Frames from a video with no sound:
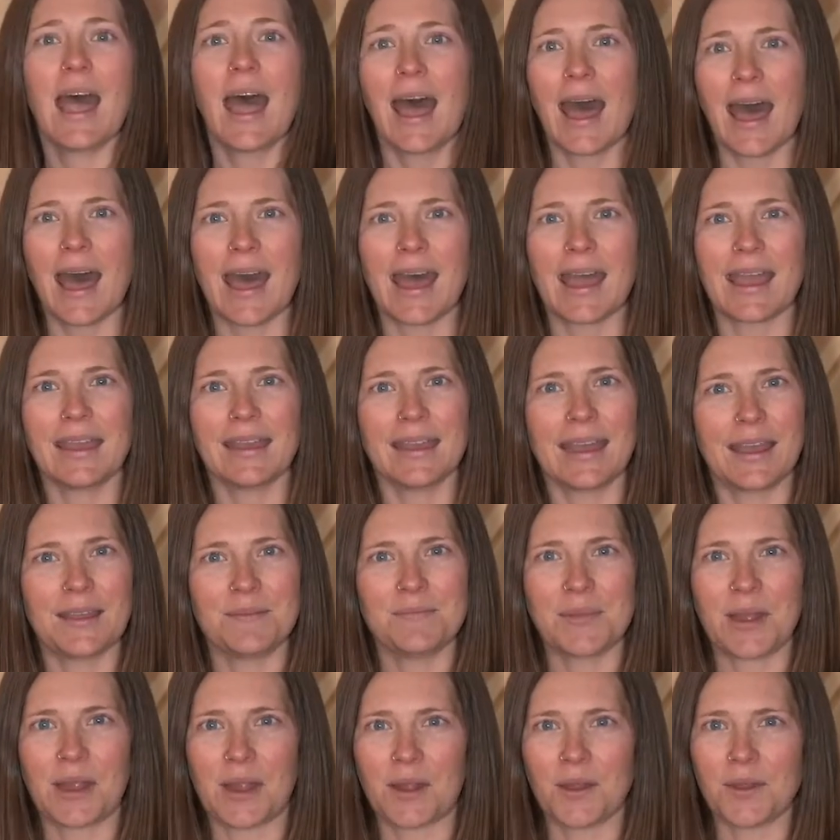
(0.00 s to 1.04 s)
Hi, I'm
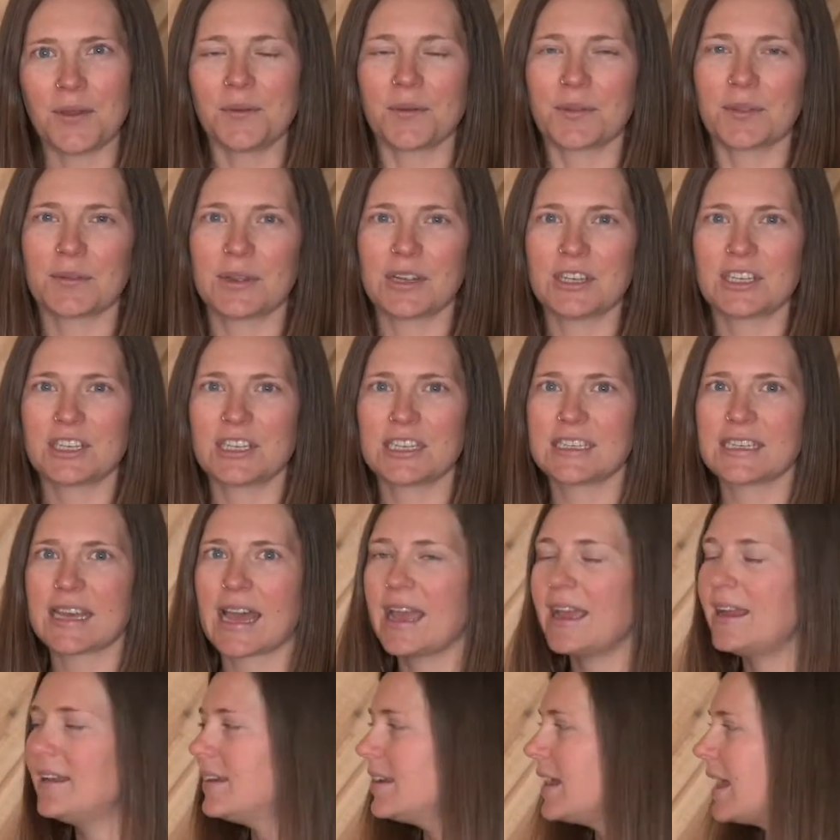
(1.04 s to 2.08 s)
Meryl with Ridge
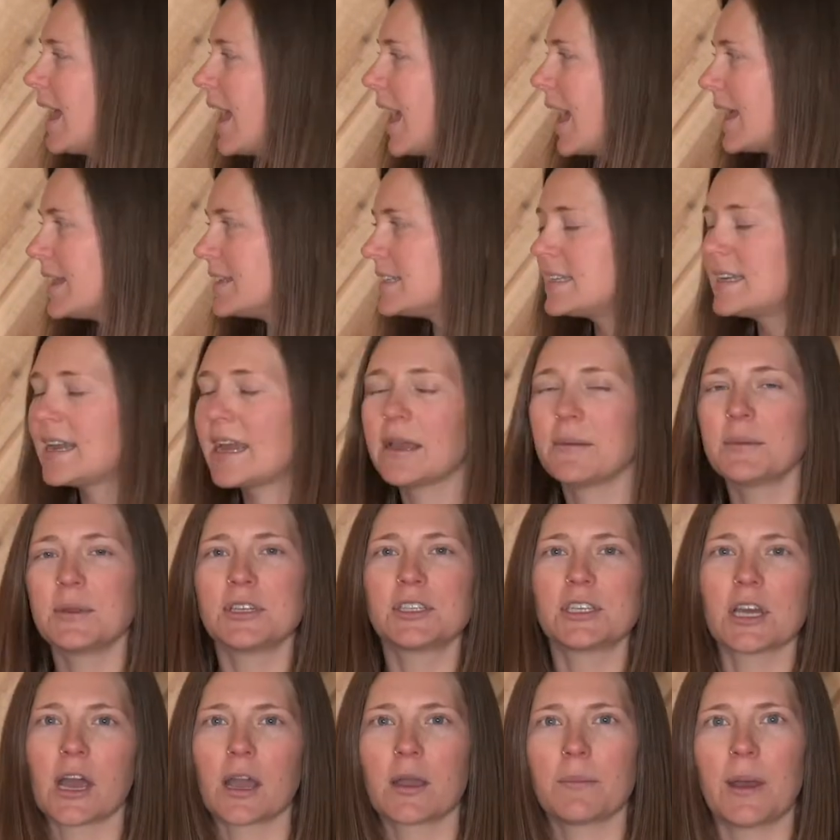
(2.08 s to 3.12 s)
Design, and today I'm going to
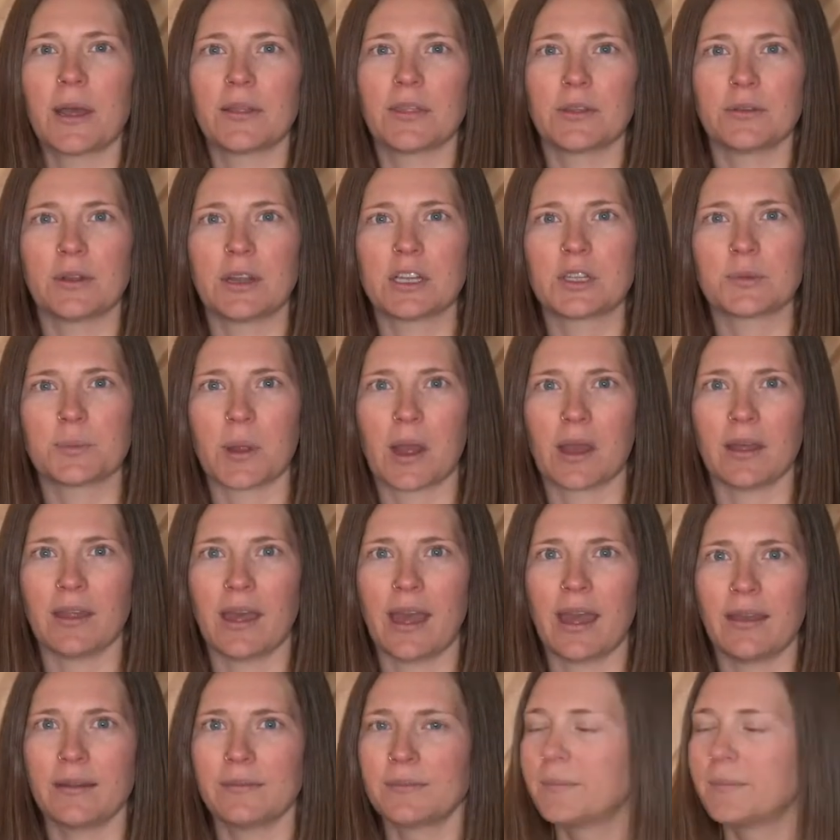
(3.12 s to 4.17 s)
talk about the Ridge Bralette.